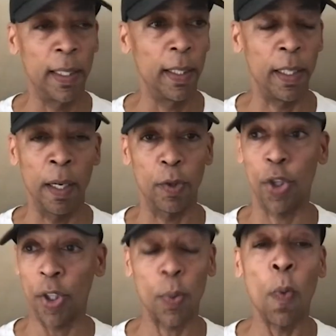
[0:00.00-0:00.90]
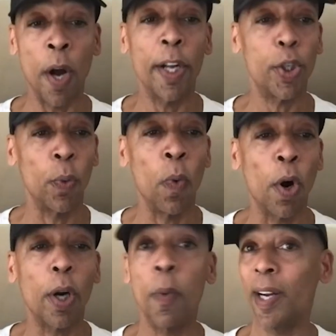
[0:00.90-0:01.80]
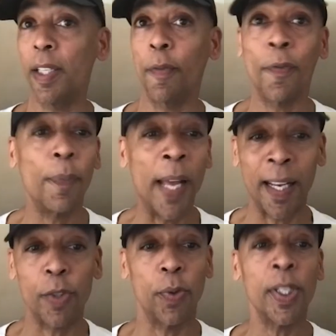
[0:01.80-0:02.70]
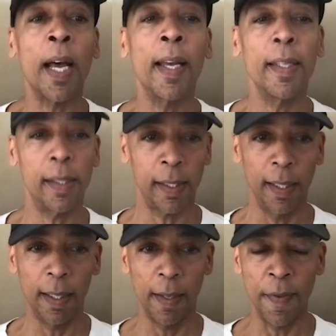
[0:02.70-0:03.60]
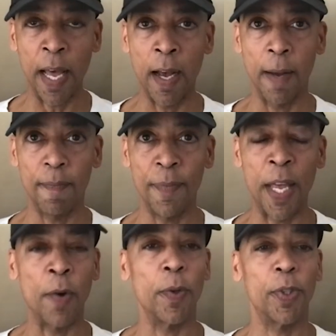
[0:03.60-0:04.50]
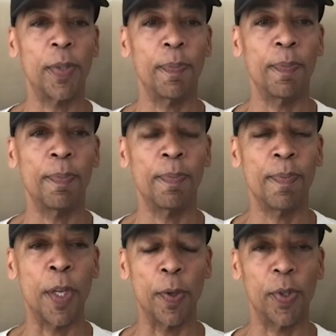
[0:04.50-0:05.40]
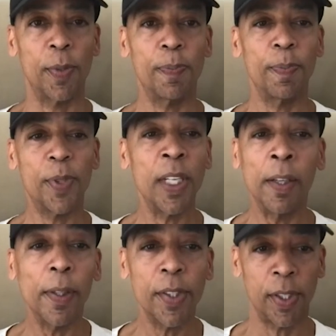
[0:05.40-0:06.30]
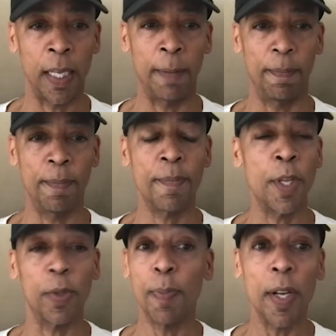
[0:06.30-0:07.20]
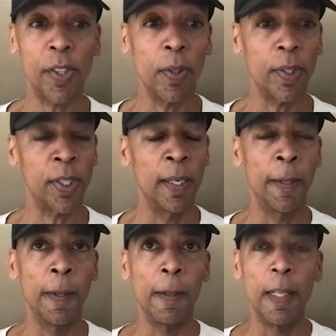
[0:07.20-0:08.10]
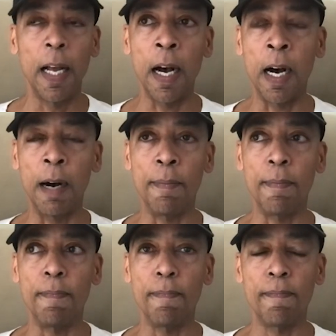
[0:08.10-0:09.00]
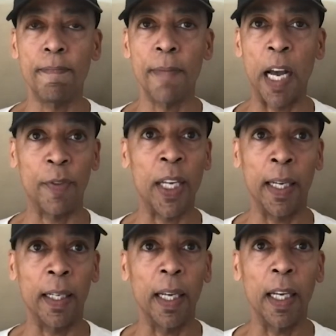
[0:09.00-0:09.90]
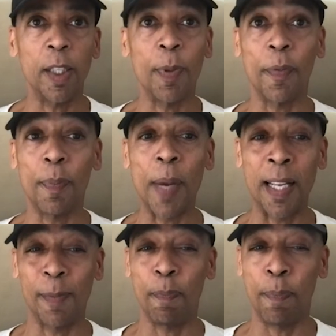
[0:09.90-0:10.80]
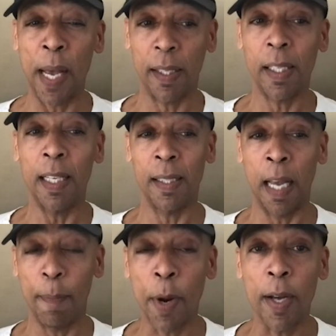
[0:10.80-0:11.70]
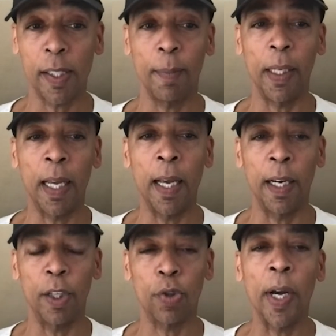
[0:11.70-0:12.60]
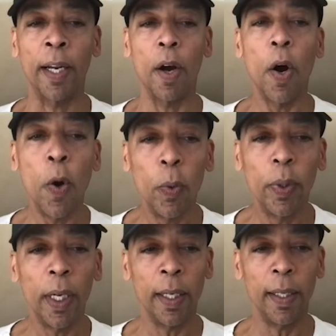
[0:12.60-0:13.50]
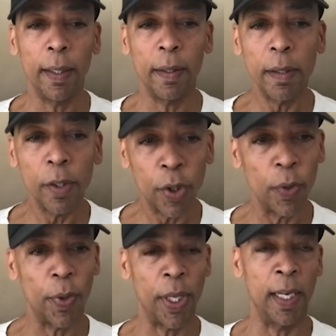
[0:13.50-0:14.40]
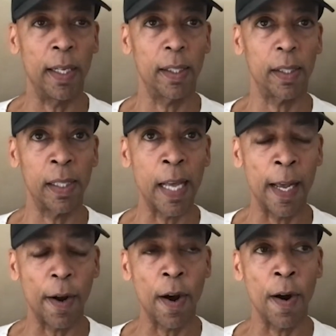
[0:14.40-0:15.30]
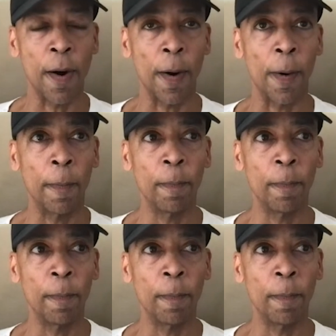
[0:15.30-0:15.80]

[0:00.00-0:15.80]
you know, just wanted to work, wanted to exercise that those those skills, that those muscles. um I've taken gigs, but as best as I possibly can, I try to only do things that are